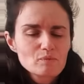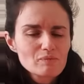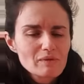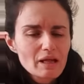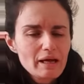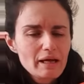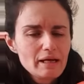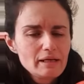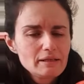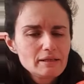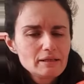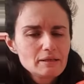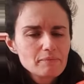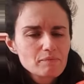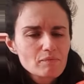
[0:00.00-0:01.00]
And
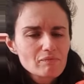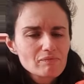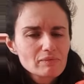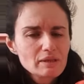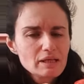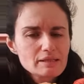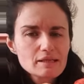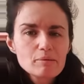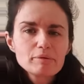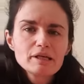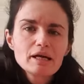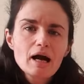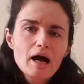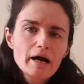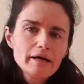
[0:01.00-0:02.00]
that's something
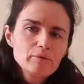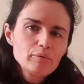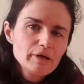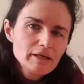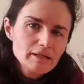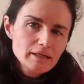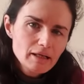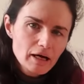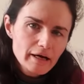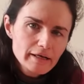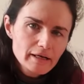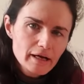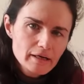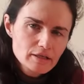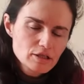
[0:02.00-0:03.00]
I really like,
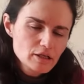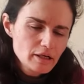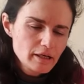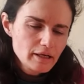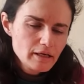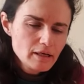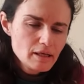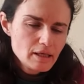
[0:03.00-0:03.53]
actually.